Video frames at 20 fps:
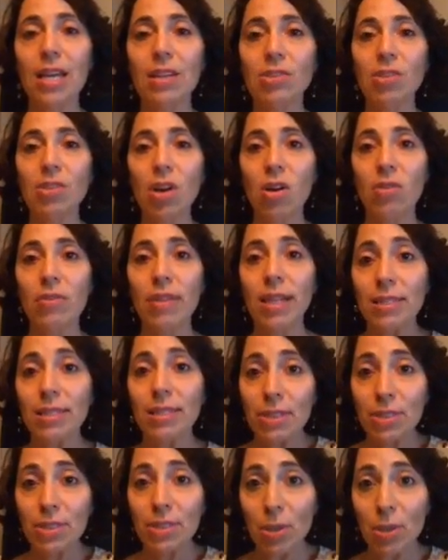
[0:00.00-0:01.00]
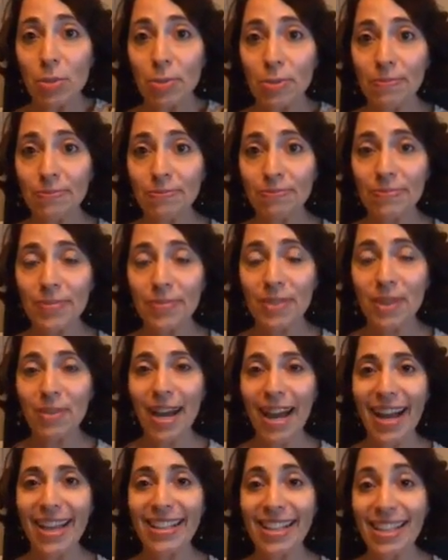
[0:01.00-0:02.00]
So that's my scoop.
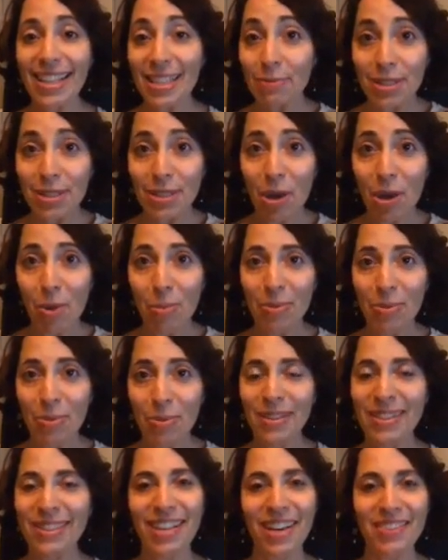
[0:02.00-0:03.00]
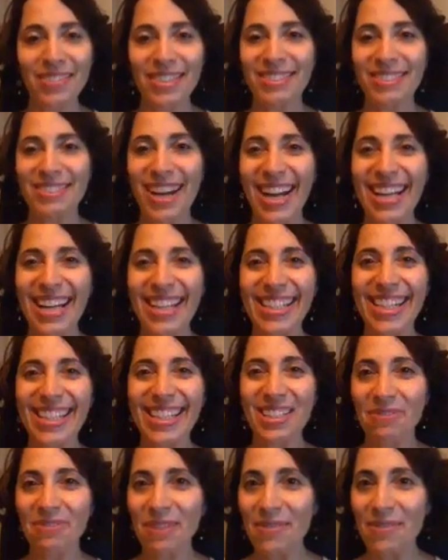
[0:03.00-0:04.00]
Okay, and that's my scope. Love it, right?
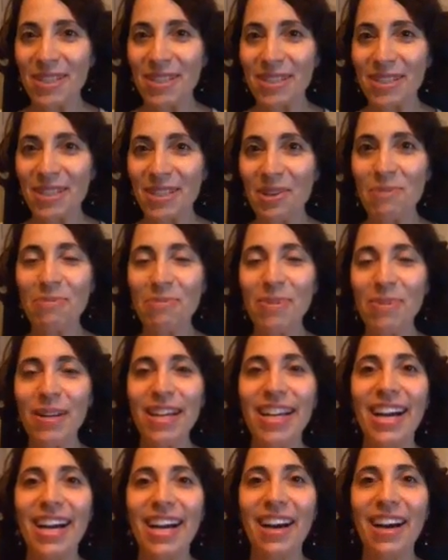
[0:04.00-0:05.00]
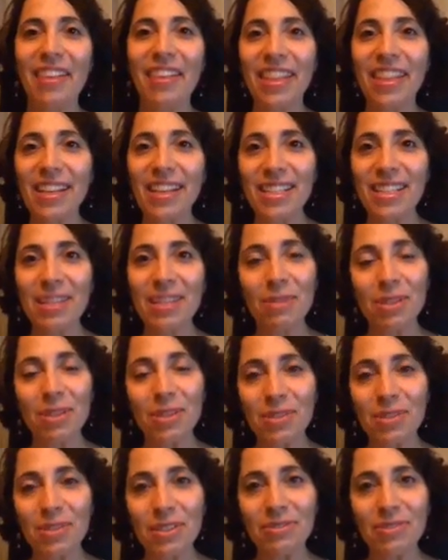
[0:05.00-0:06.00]
That's our baby scope. Thanks,
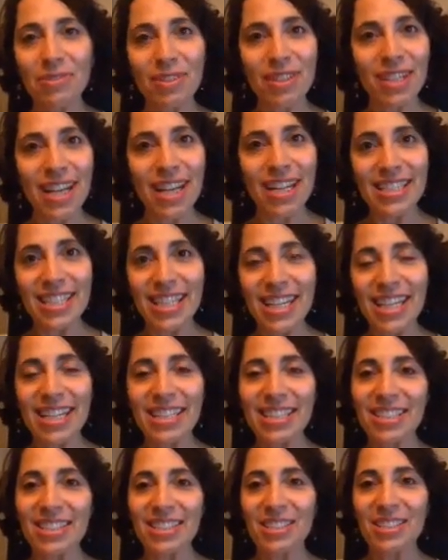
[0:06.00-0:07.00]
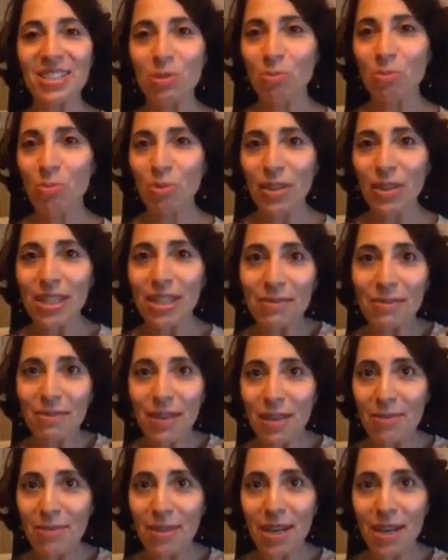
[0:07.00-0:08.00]
Kimberluna, for the idea to just bring the
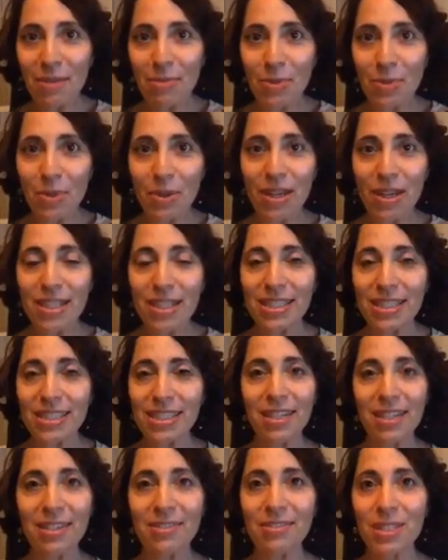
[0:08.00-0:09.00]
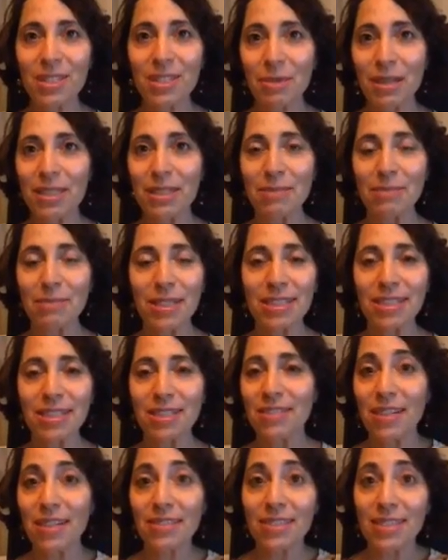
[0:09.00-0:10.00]
baby on board instead of expecting
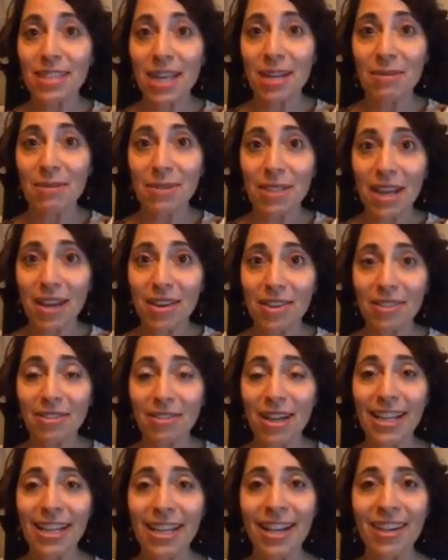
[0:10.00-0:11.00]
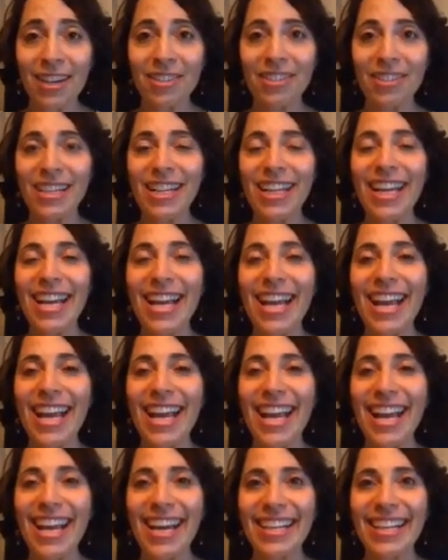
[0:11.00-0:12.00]
myself to have the time without her right now.
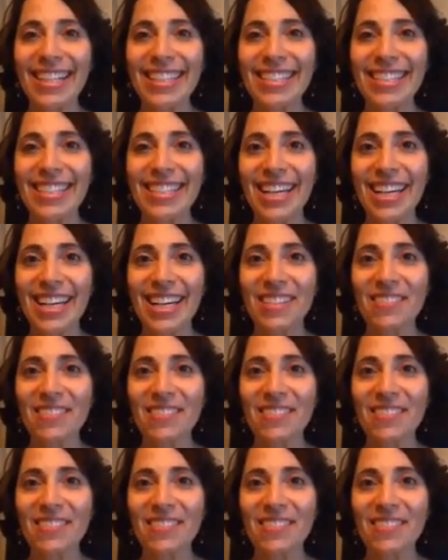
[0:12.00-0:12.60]
And